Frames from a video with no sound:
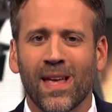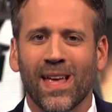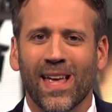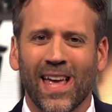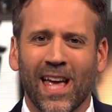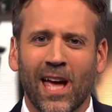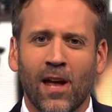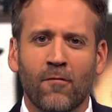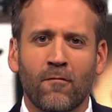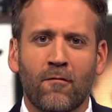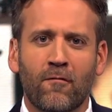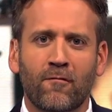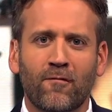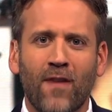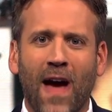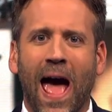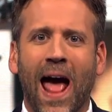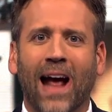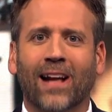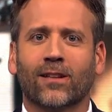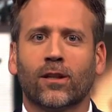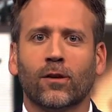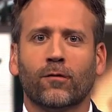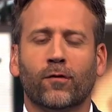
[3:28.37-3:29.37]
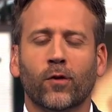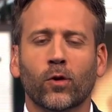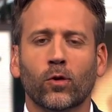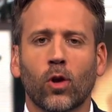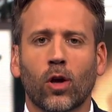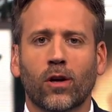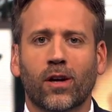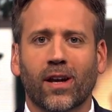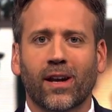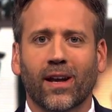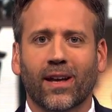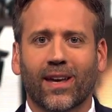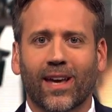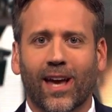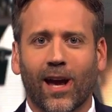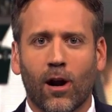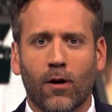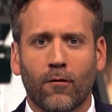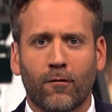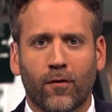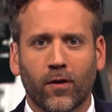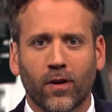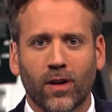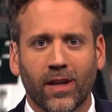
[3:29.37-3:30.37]
In fact, if you look at it
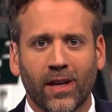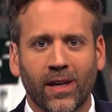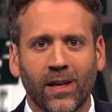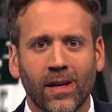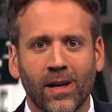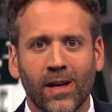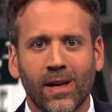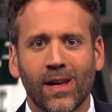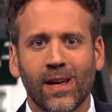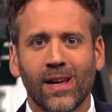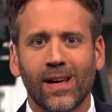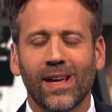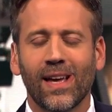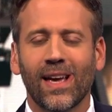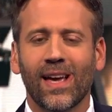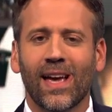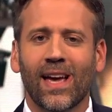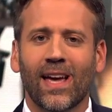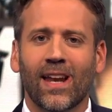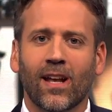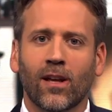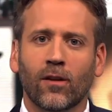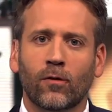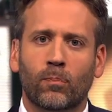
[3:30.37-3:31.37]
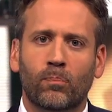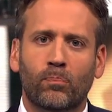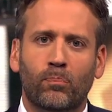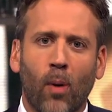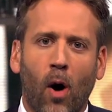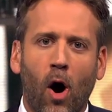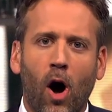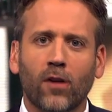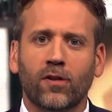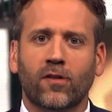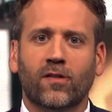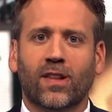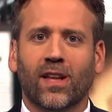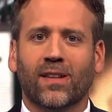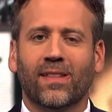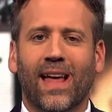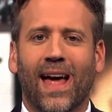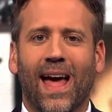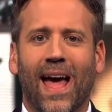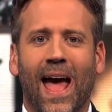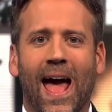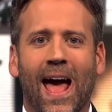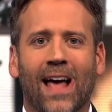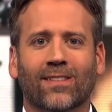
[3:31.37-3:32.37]
carefully, it is Boston
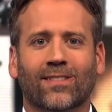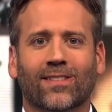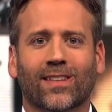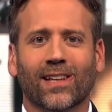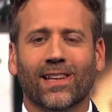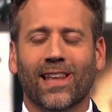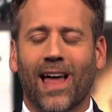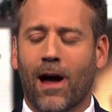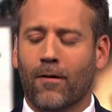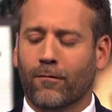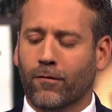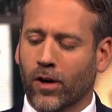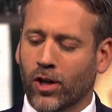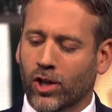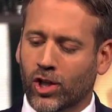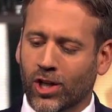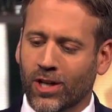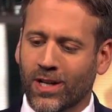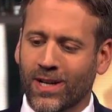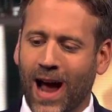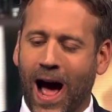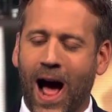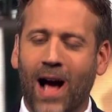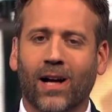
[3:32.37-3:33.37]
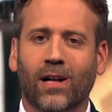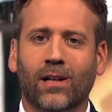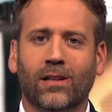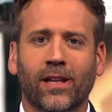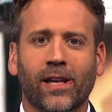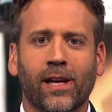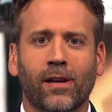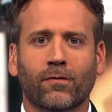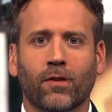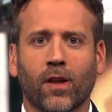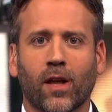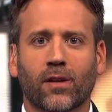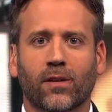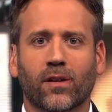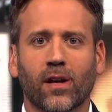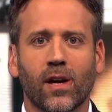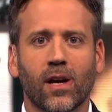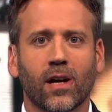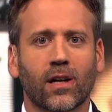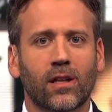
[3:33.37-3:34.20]
that has the leverage, not Cleveland.